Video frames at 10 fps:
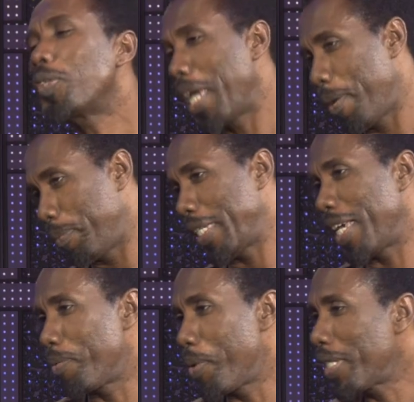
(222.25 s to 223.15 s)

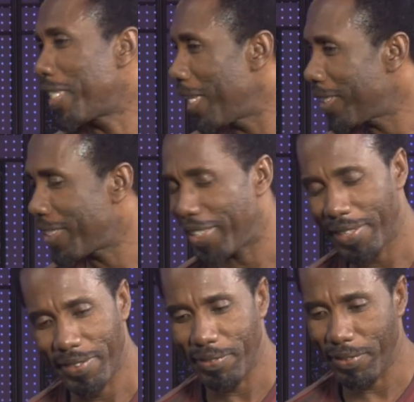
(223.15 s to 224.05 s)
tempting was it
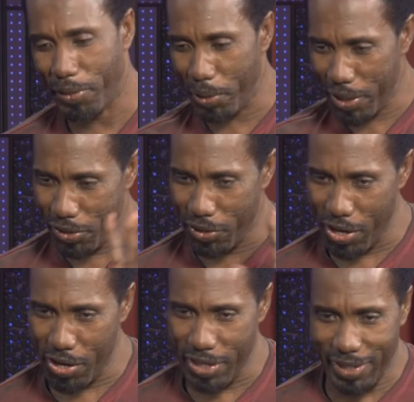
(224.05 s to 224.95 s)
during this
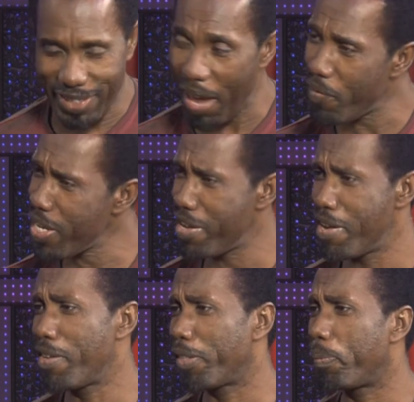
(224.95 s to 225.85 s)
journey, 7
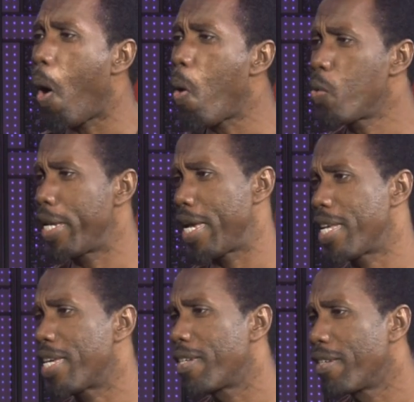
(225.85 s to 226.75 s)
years
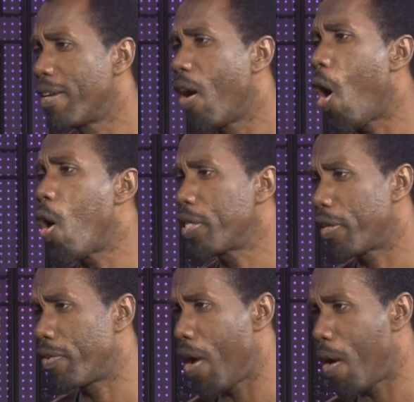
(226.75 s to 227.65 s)
founding
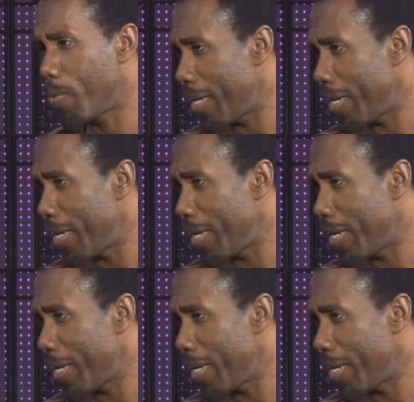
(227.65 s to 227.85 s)
underground?